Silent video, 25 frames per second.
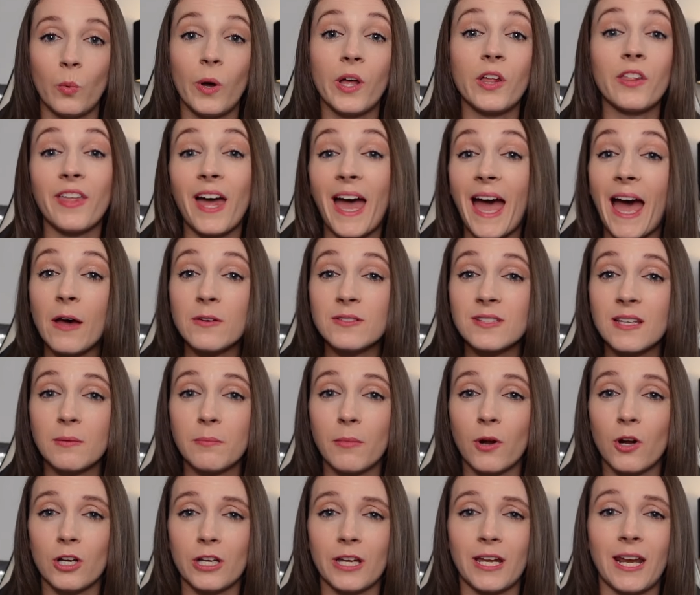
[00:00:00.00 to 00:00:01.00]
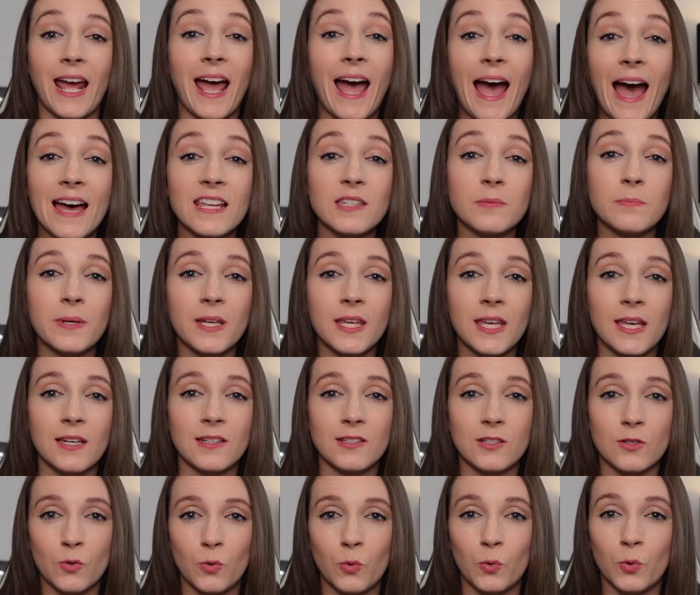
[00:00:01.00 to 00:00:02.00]
While the housing market has began
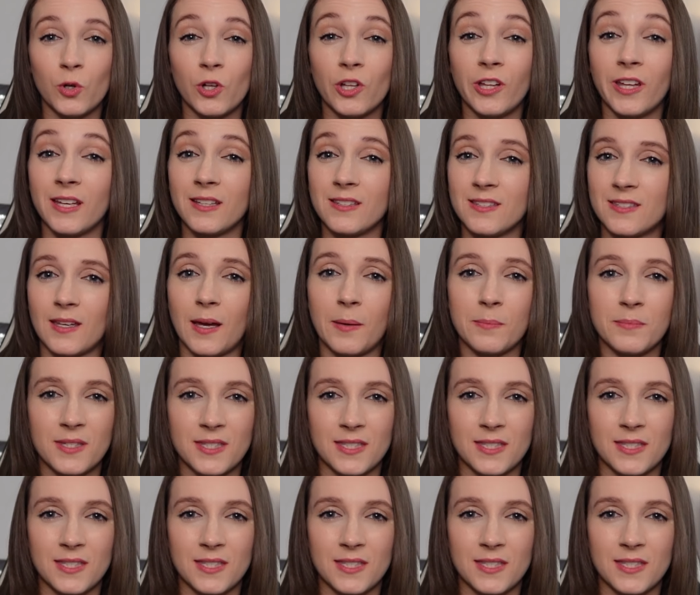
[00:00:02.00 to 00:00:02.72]
to cool in some